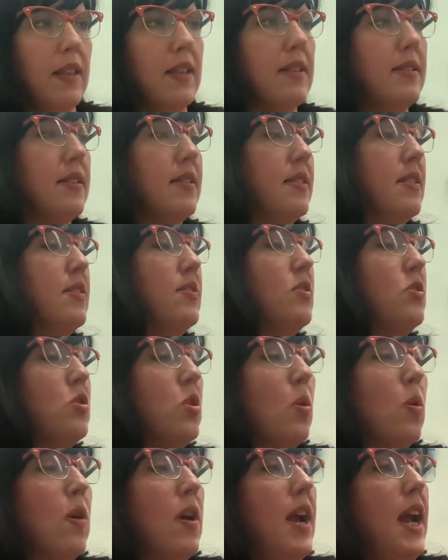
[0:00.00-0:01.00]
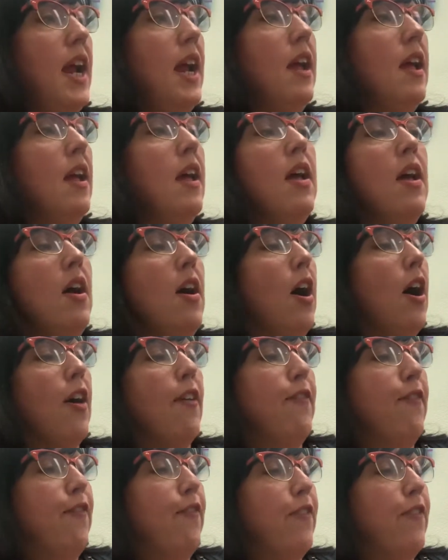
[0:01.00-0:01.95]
This is The Story of